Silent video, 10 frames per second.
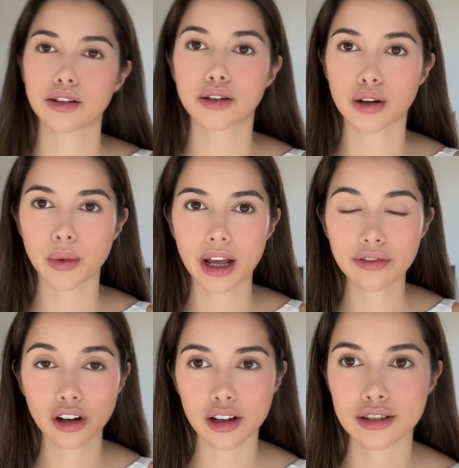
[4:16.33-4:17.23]
You know what I
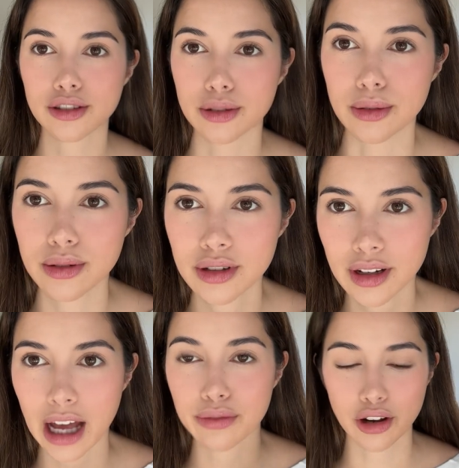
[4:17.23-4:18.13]
forgot to do?
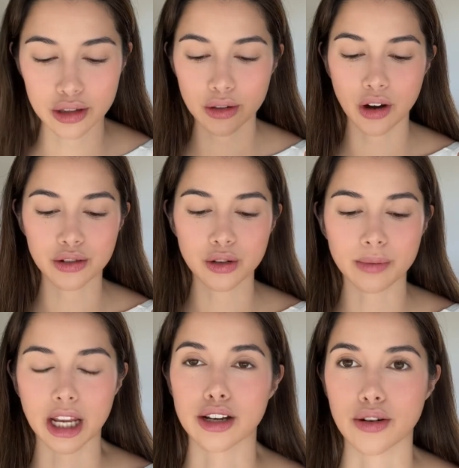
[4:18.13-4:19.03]
I forgot to contour
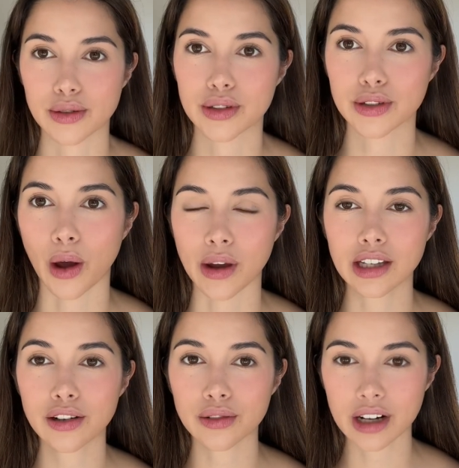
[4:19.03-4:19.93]
my nose. So
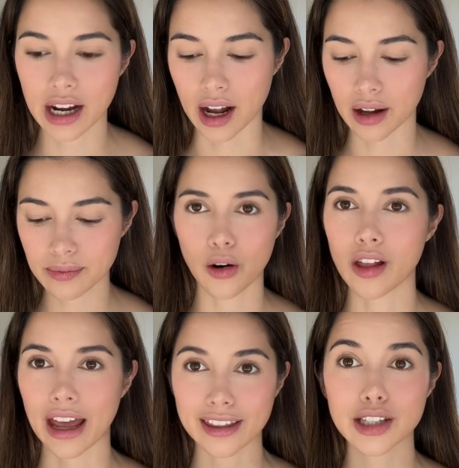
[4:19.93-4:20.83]
in Korea, or
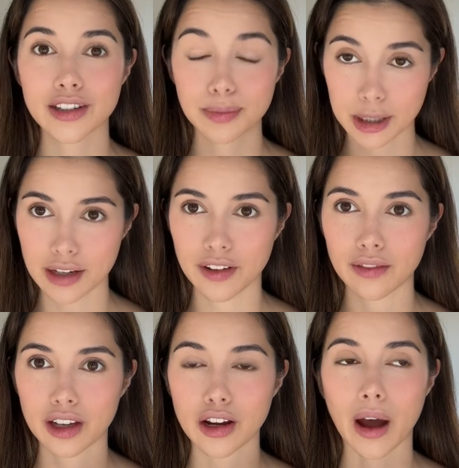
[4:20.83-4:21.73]
like this specific
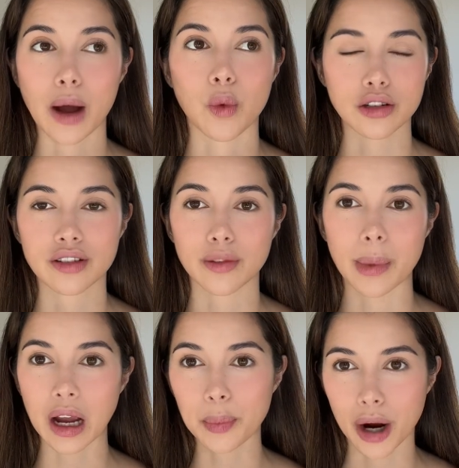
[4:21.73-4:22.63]
video I watched of a
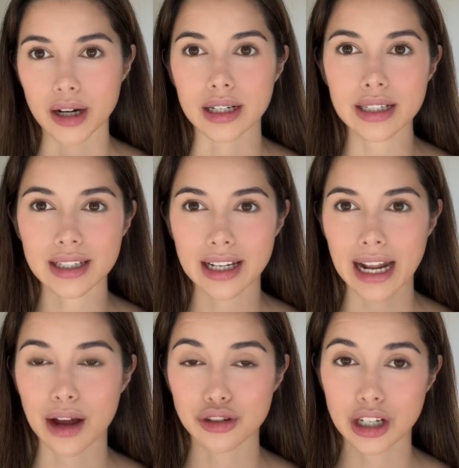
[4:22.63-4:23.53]
makeup artist and
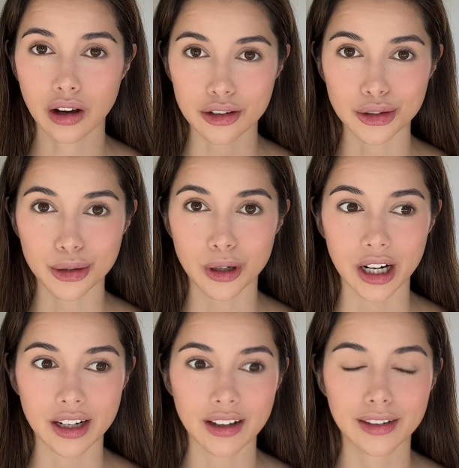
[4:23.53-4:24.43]
how she
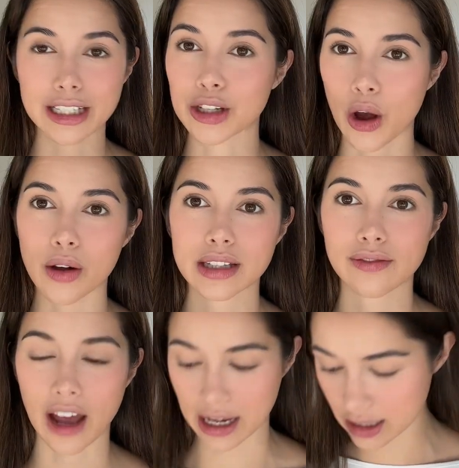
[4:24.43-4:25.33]
contoured this girl's
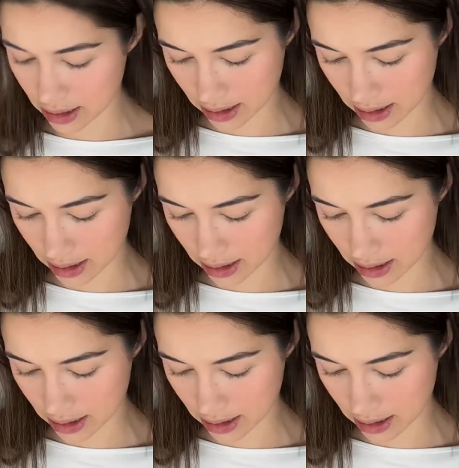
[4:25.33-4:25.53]
face,